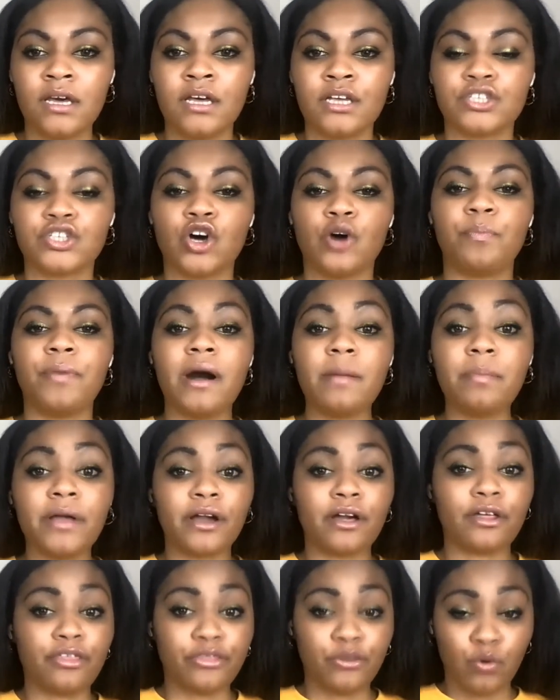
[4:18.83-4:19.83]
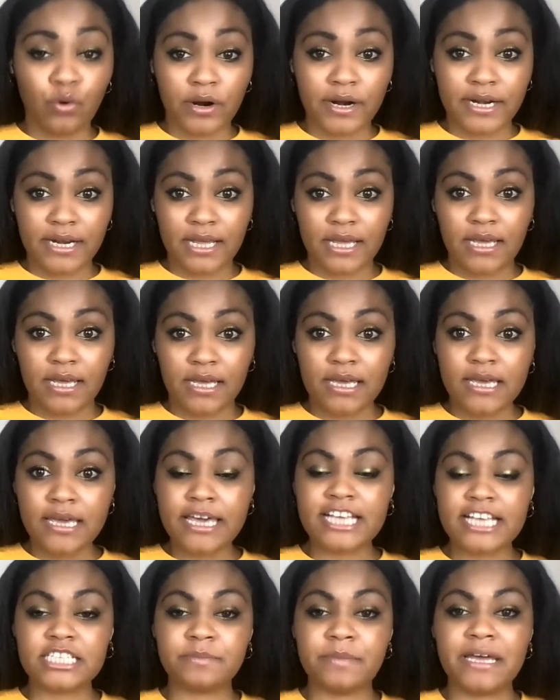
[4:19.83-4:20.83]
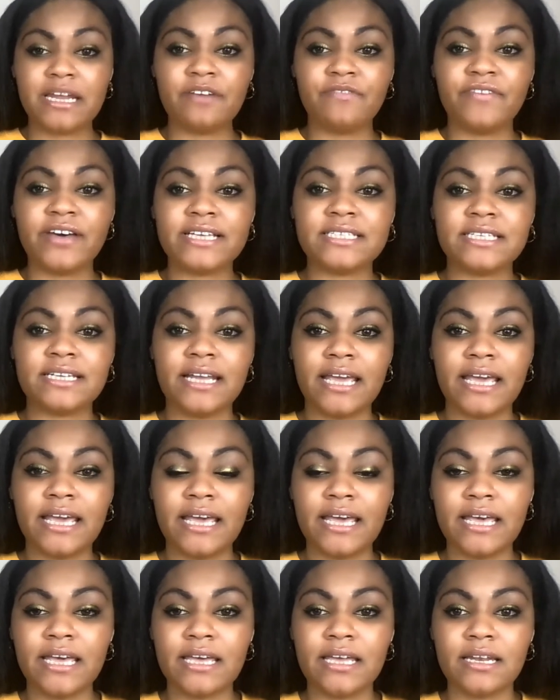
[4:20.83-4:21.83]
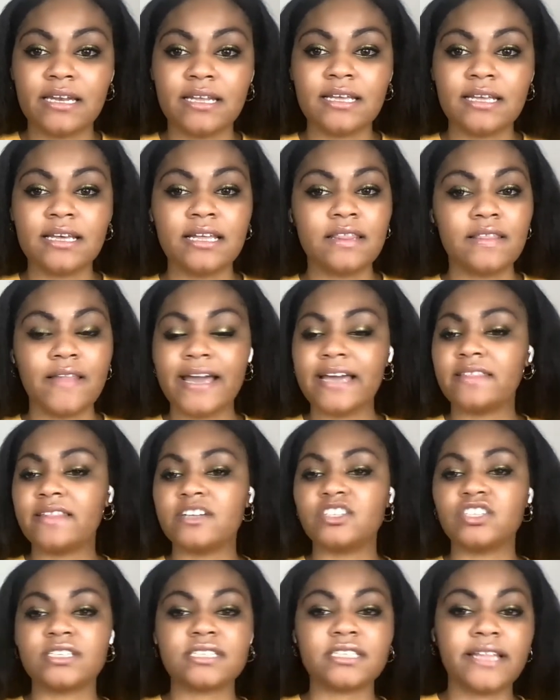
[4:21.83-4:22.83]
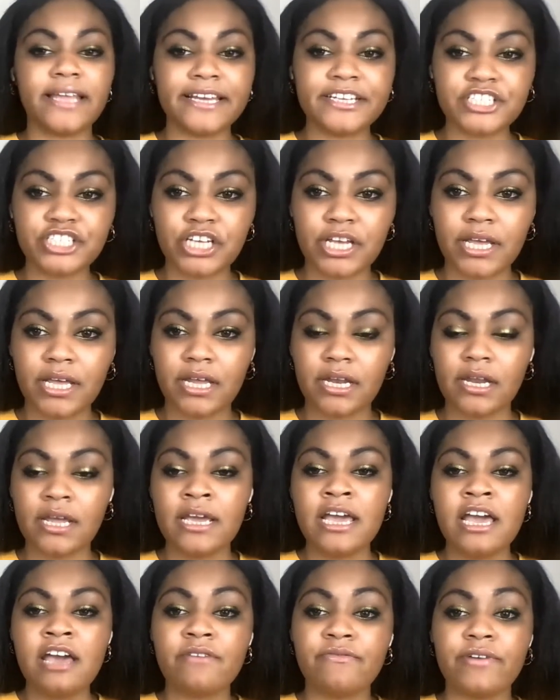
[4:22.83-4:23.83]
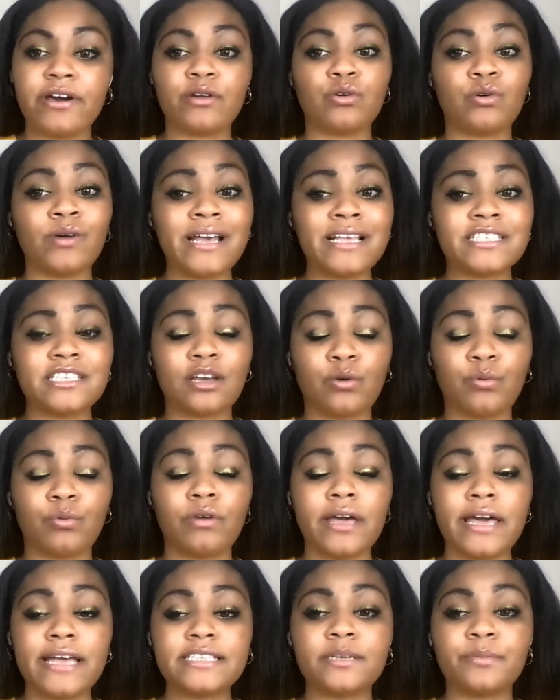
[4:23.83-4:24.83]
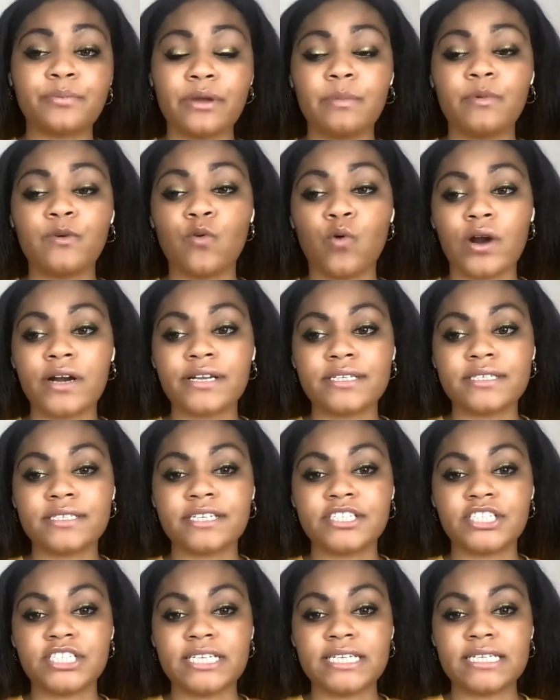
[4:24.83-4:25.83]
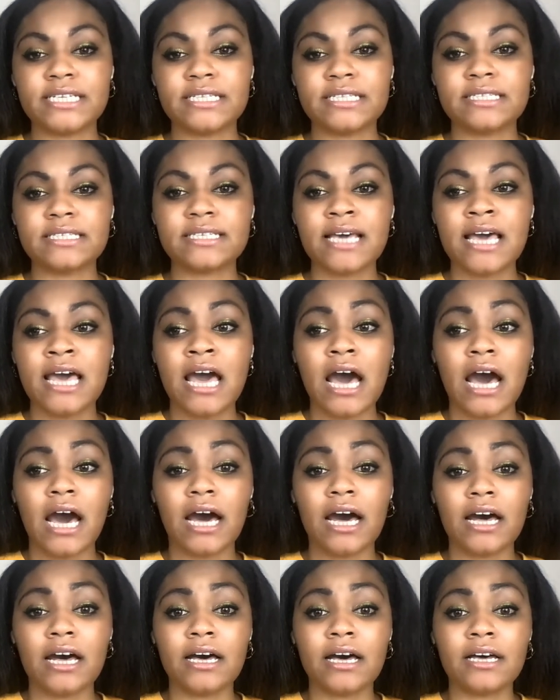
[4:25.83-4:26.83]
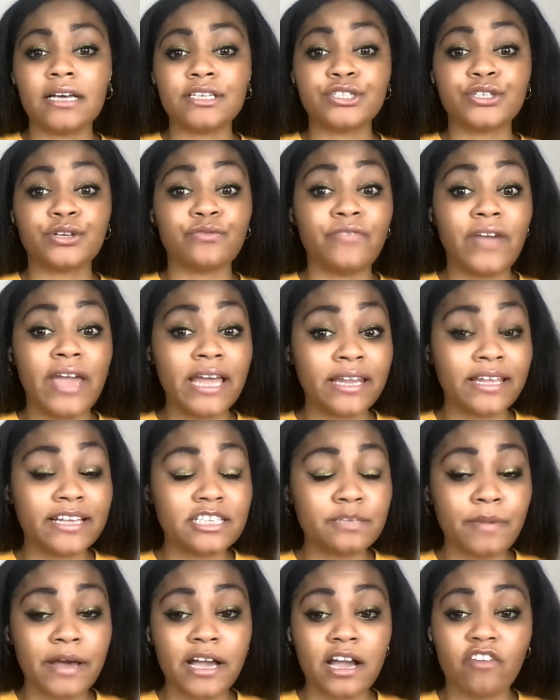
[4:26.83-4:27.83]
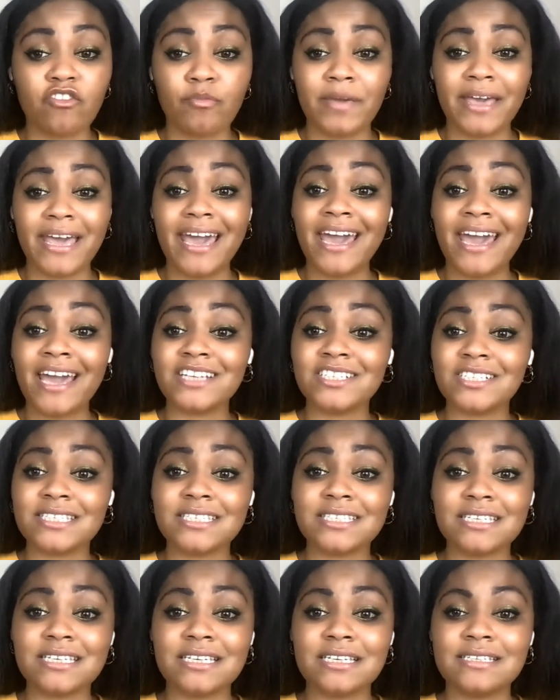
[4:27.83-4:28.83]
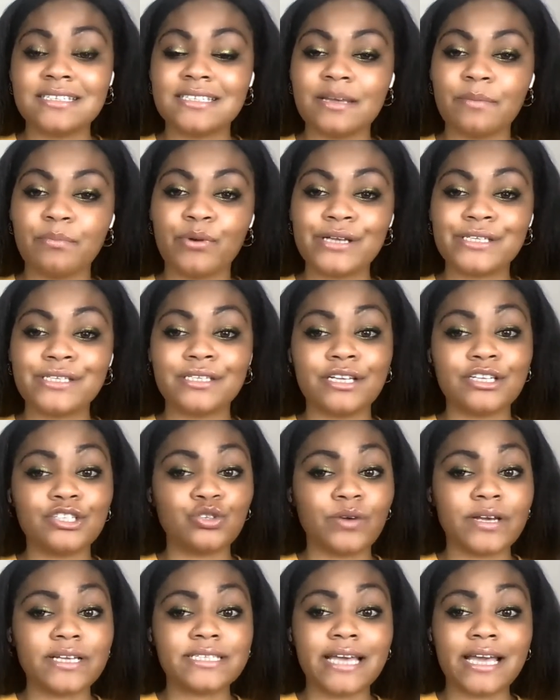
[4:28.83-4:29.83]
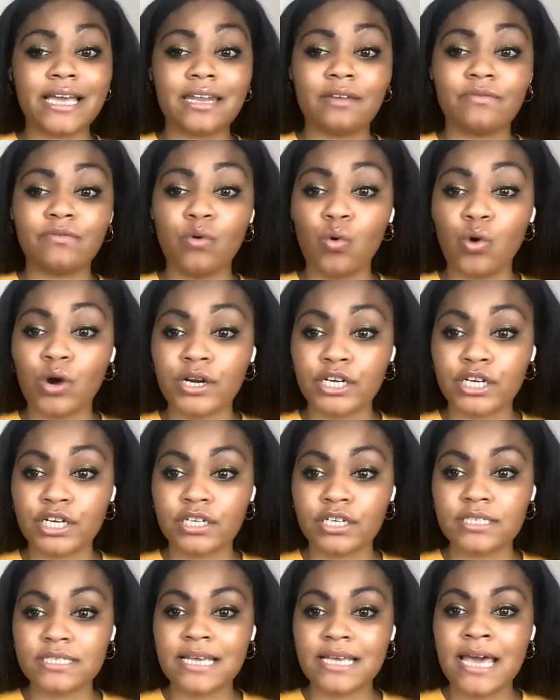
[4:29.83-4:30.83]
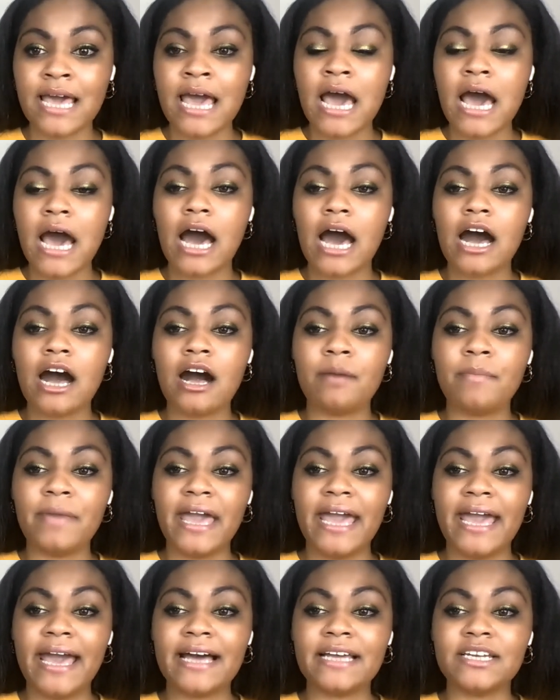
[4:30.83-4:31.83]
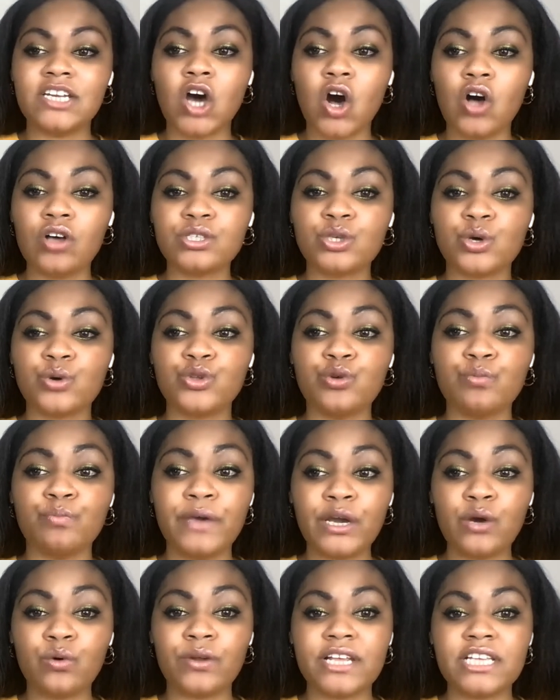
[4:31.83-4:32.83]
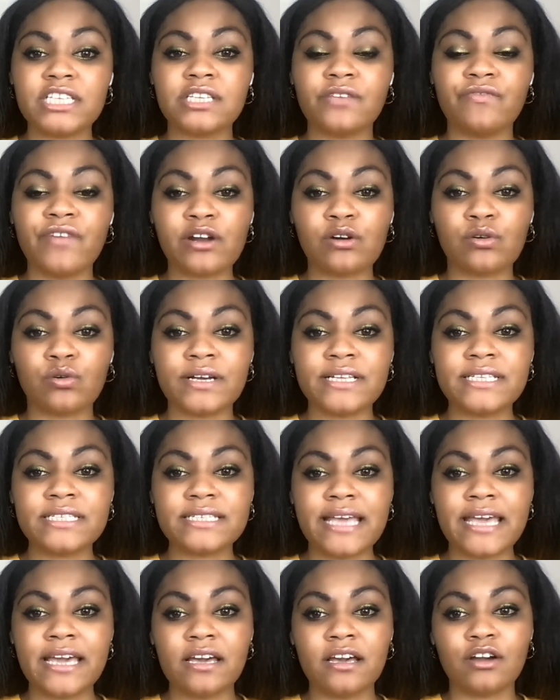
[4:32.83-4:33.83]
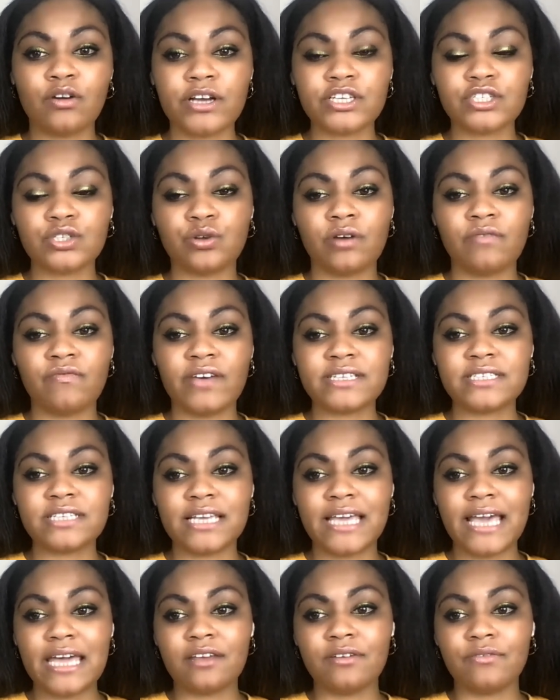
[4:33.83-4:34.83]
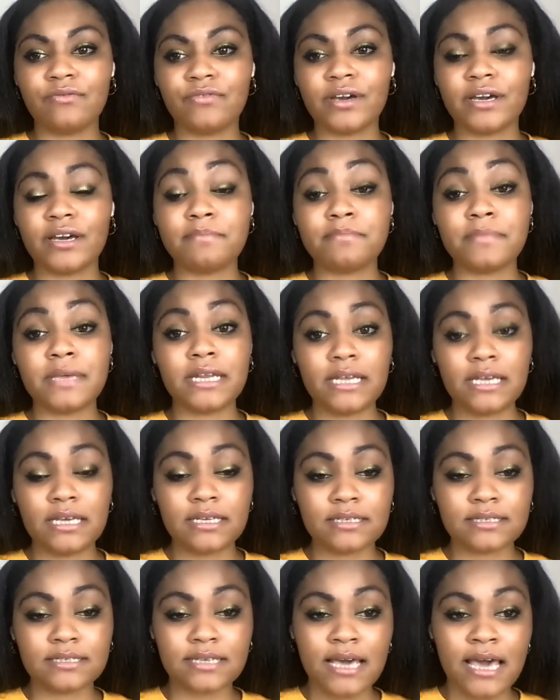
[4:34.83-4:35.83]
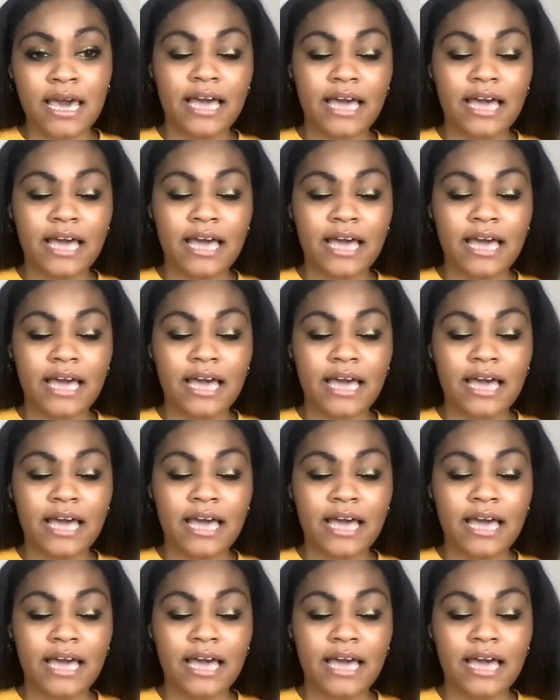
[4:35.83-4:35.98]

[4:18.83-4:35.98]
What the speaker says: So public authority is manifested in like legislation, federal and Supreme Court decisions, surveillance by government agencies, presidential executive orders, and also ubiquitous federal and state congressional investigative committees.